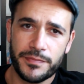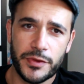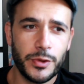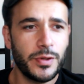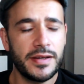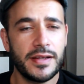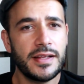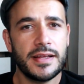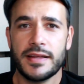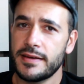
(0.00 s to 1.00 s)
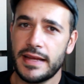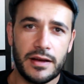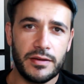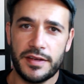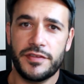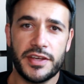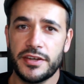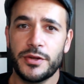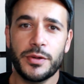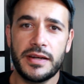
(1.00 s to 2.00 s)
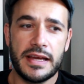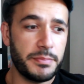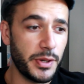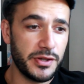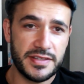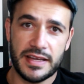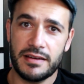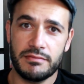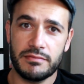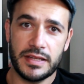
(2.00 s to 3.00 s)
Do it. Now, if you can do it and post that